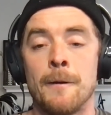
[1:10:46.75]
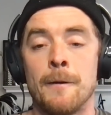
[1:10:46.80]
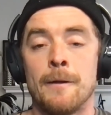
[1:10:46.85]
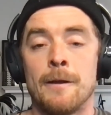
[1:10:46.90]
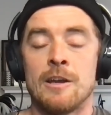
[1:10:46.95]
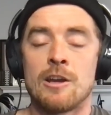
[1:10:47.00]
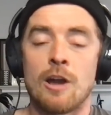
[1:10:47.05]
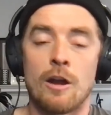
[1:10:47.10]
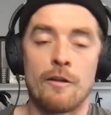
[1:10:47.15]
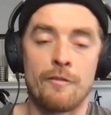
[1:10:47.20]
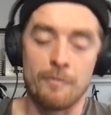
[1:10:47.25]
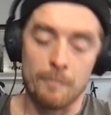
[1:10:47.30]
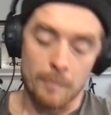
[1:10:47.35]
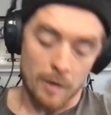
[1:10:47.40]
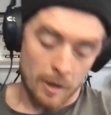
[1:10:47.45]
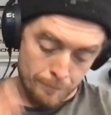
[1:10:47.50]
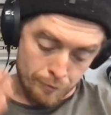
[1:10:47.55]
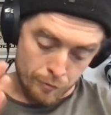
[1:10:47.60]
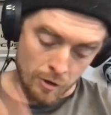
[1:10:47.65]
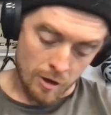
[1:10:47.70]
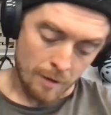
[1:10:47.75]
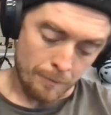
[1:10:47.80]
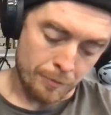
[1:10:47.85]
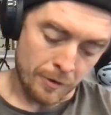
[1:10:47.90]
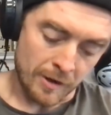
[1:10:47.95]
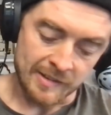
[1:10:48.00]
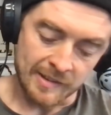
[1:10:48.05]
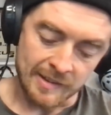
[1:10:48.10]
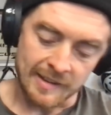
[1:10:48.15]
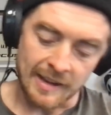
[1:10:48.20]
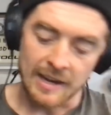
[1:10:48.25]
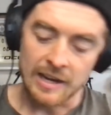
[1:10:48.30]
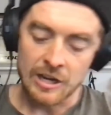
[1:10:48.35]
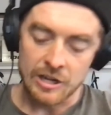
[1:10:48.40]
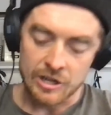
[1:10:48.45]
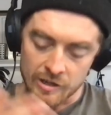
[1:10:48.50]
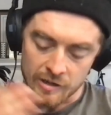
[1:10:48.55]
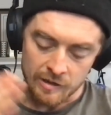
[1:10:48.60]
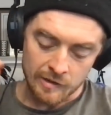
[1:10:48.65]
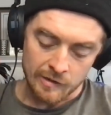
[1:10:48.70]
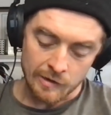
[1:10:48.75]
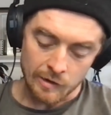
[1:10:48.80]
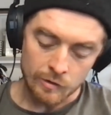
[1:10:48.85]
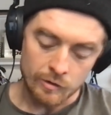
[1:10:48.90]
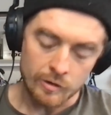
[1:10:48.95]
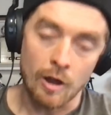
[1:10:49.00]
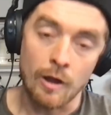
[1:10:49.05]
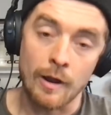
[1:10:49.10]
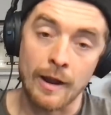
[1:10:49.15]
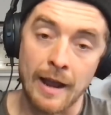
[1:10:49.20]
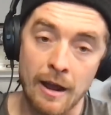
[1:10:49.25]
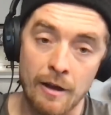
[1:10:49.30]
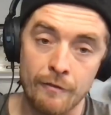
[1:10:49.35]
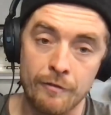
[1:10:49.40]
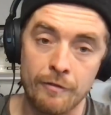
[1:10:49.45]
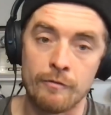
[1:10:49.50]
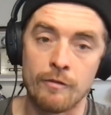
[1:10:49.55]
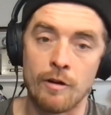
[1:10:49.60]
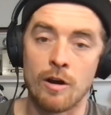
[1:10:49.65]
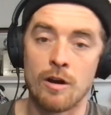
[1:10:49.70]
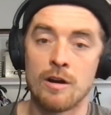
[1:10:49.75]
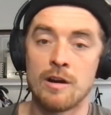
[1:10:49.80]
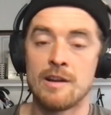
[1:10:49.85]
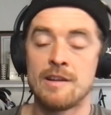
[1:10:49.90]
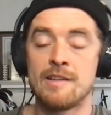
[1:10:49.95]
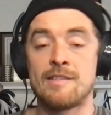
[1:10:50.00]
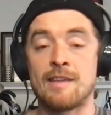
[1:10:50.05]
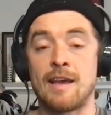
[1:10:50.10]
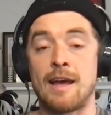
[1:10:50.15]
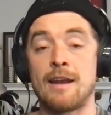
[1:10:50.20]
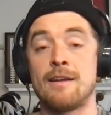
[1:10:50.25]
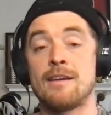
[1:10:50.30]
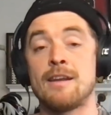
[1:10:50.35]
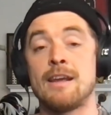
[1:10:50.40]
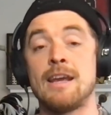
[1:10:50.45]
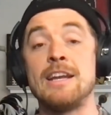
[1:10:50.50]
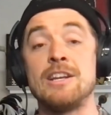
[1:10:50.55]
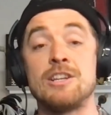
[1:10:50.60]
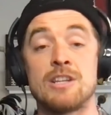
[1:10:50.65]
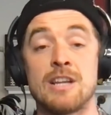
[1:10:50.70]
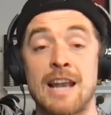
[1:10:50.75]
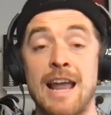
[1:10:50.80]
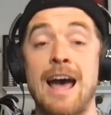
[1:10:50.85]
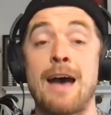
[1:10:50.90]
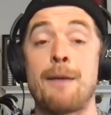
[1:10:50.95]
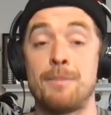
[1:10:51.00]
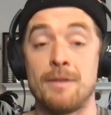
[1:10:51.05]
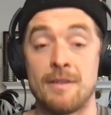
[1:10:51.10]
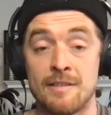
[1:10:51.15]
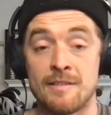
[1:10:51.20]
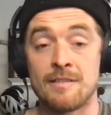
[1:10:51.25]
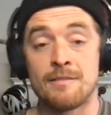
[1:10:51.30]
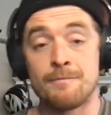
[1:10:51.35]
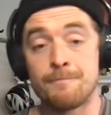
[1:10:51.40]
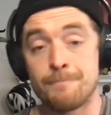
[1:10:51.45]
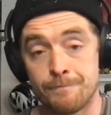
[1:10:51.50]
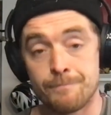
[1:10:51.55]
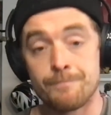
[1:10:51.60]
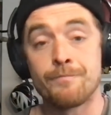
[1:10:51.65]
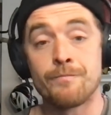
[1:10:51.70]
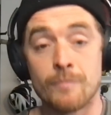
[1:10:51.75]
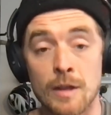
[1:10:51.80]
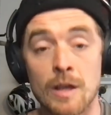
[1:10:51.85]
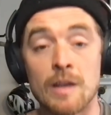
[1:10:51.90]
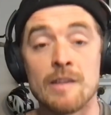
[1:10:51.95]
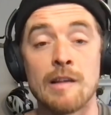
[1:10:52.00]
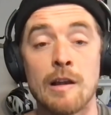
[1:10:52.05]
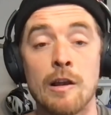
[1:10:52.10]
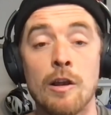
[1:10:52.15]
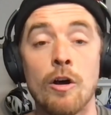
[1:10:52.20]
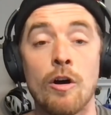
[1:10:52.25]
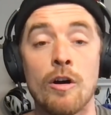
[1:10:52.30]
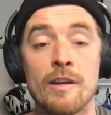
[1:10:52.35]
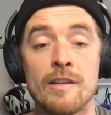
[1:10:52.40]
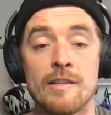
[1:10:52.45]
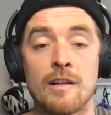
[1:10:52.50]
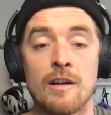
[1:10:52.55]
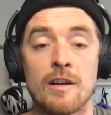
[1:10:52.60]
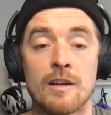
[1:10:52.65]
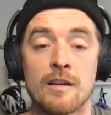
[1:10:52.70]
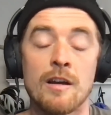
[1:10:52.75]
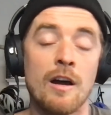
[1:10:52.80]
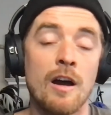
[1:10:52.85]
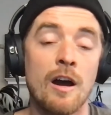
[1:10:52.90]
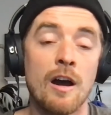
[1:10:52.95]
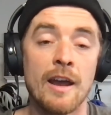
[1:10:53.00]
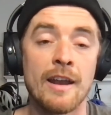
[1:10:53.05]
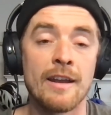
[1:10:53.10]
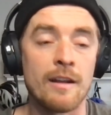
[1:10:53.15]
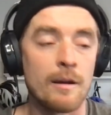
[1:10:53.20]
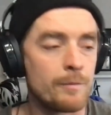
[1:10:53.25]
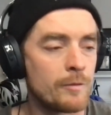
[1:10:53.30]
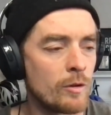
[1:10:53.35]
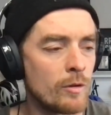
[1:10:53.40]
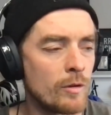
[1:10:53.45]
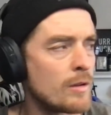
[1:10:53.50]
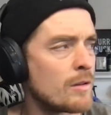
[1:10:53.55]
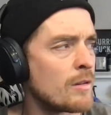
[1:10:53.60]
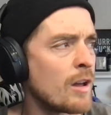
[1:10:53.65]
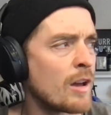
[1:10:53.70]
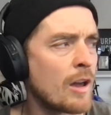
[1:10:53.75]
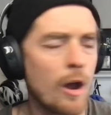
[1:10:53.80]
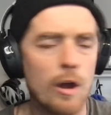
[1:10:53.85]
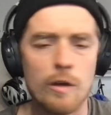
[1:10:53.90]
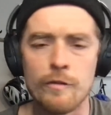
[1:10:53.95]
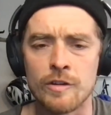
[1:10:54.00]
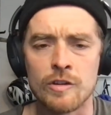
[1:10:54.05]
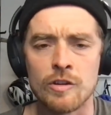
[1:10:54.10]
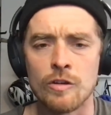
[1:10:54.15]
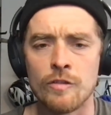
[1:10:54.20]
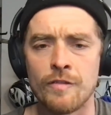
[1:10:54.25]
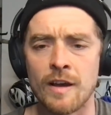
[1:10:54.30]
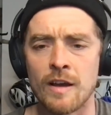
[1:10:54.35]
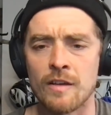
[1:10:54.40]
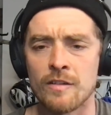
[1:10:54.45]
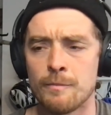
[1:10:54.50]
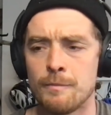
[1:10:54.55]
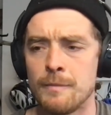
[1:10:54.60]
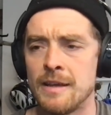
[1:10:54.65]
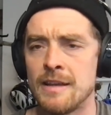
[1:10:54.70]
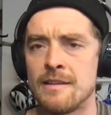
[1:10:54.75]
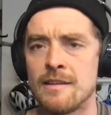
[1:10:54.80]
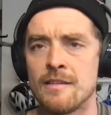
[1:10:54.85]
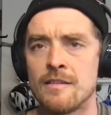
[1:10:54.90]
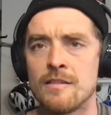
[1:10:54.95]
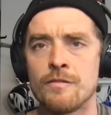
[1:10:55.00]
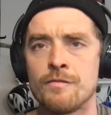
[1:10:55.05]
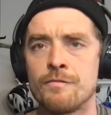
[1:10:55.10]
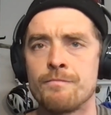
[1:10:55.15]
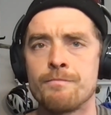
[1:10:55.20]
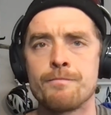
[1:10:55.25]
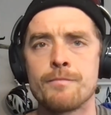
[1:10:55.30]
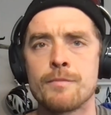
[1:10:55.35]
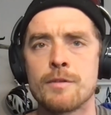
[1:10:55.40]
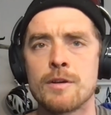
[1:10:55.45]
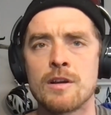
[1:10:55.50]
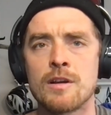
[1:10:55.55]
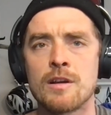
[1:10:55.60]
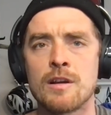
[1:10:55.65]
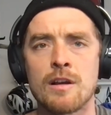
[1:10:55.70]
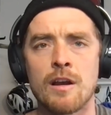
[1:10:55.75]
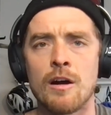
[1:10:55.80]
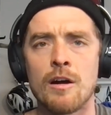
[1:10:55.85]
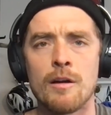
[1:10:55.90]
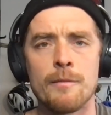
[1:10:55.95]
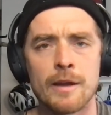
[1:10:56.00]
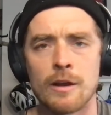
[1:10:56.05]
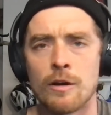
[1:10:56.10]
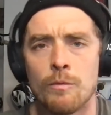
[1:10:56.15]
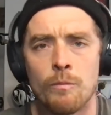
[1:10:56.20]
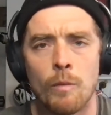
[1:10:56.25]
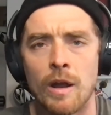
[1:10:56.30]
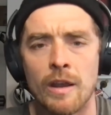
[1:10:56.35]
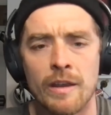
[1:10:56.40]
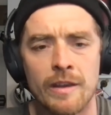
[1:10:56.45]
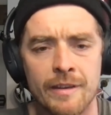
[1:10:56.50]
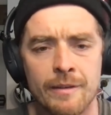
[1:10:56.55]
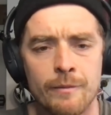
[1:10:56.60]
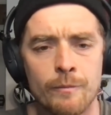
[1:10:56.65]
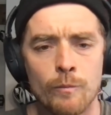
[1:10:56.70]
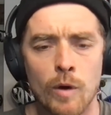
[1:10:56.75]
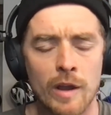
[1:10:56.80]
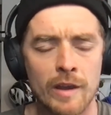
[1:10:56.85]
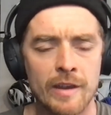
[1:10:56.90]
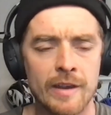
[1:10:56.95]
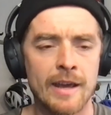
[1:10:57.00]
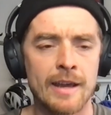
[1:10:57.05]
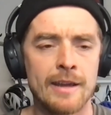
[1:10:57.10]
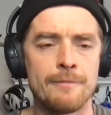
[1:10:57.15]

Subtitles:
You go from like product presentation to going out for rides, and each lap it's a lot. It's like I ended up doing like over 2,000 meters of climbing on one day.